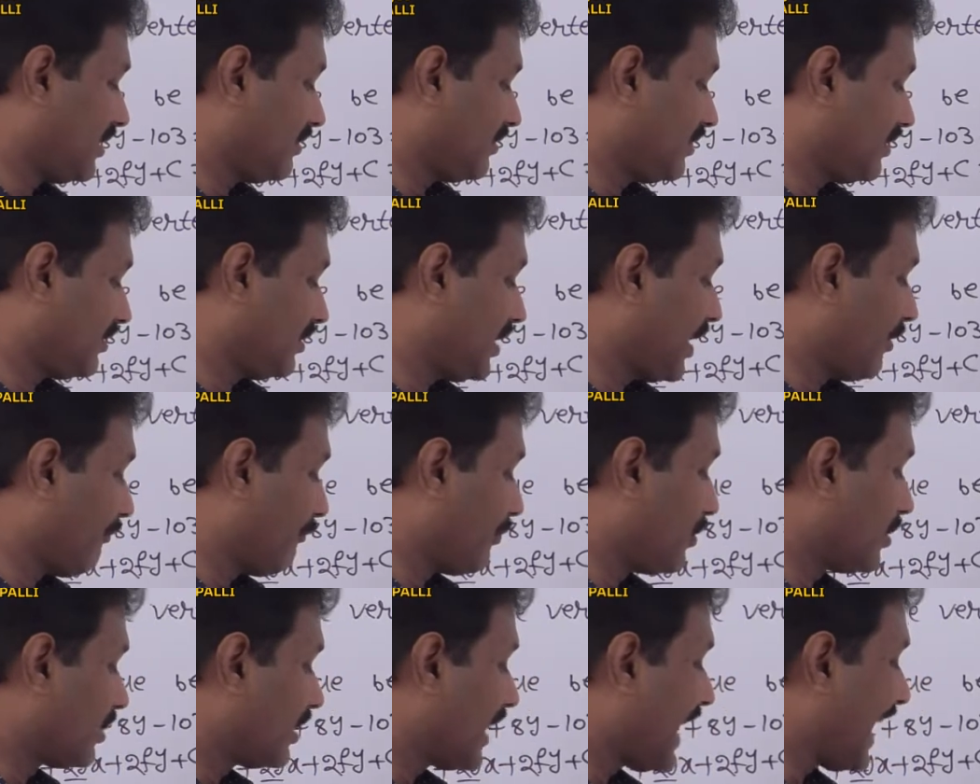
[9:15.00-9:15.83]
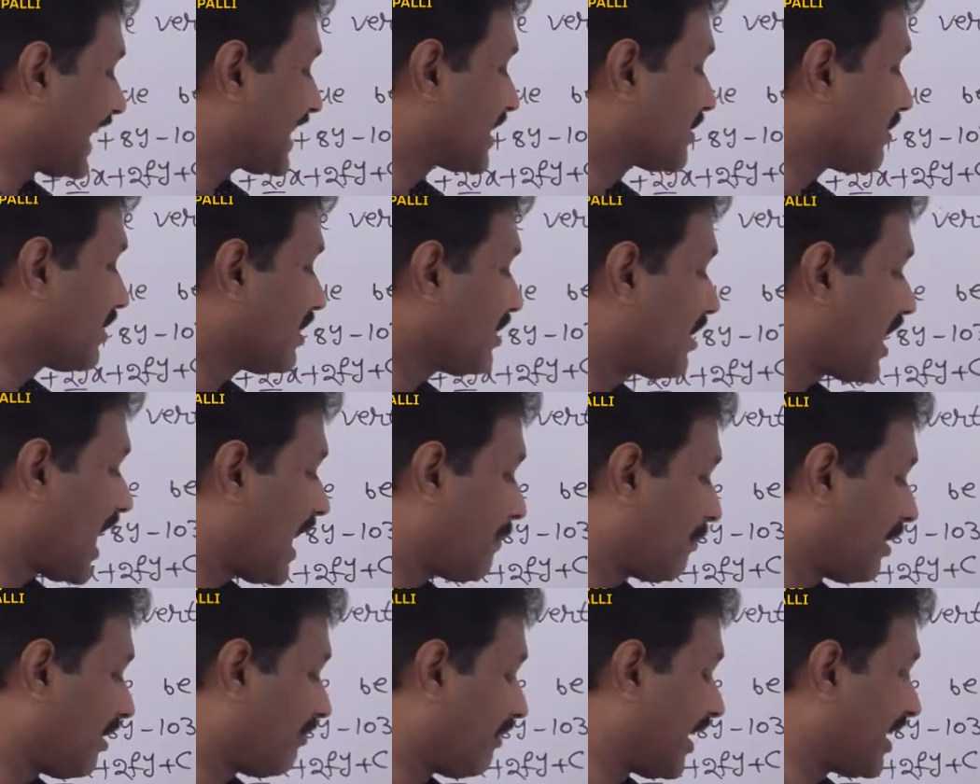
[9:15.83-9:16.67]
Therefore, x1
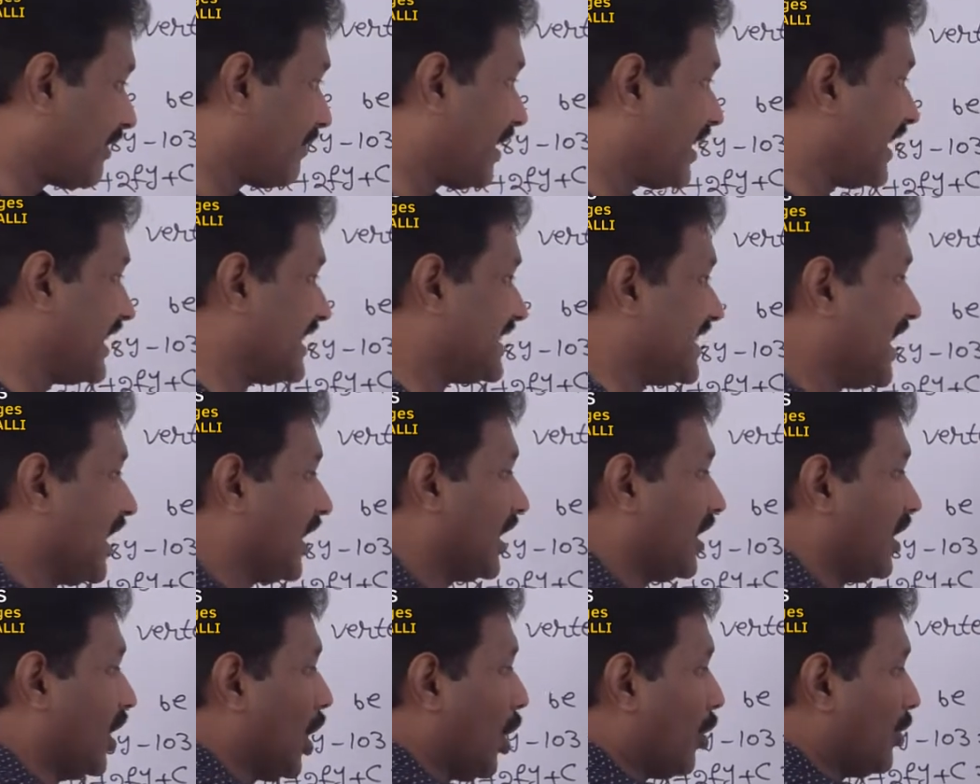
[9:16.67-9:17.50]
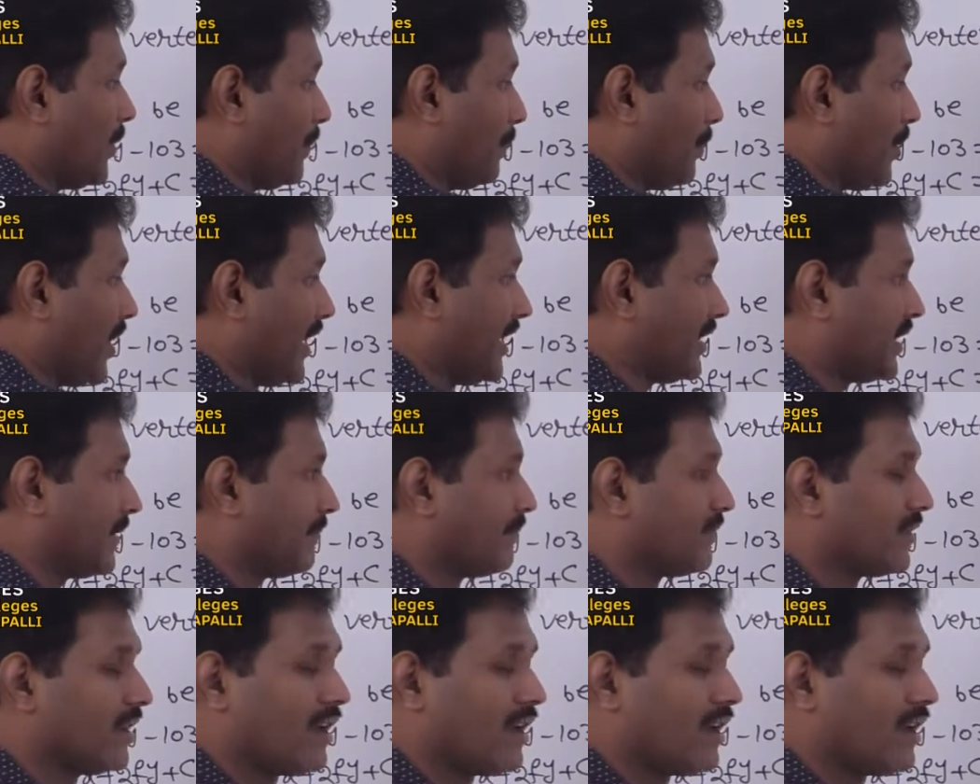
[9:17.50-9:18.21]
comma y1 is the known point.